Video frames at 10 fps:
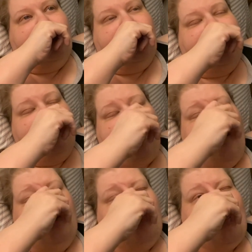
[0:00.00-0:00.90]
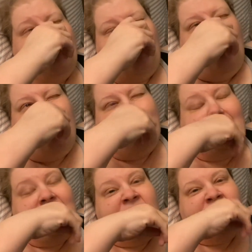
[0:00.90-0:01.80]
and the colors actually are a
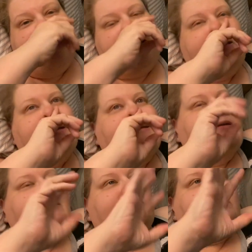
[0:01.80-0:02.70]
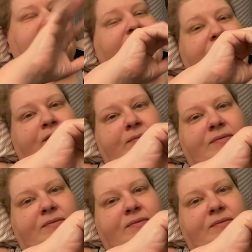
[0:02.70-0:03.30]
little tiny lighter.